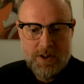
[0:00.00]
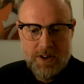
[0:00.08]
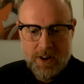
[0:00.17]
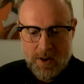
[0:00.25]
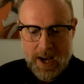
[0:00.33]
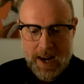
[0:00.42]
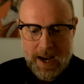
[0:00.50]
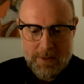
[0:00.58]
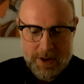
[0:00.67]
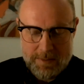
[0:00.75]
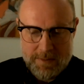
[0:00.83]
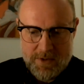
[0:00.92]
You know, allow
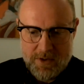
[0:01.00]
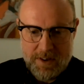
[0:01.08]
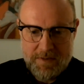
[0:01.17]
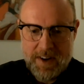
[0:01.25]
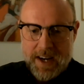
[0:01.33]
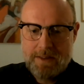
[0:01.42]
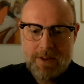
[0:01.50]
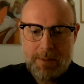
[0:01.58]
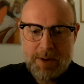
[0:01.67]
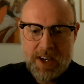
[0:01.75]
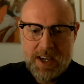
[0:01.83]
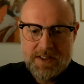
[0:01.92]
them to define their
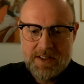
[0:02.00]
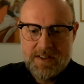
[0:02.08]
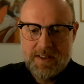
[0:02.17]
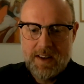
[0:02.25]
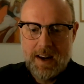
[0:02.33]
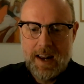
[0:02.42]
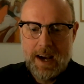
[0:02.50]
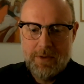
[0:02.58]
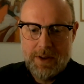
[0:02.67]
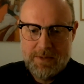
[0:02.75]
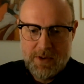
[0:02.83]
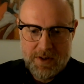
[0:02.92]
applications and allow
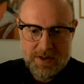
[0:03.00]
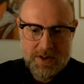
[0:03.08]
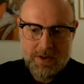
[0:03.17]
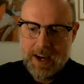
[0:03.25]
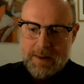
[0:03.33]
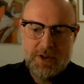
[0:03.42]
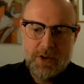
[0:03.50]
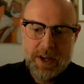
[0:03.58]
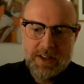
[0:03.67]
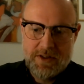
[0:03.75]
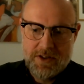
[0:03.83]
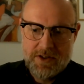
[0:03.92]
them to describe to a
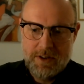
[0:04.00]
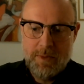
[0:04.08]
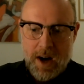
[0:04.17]
system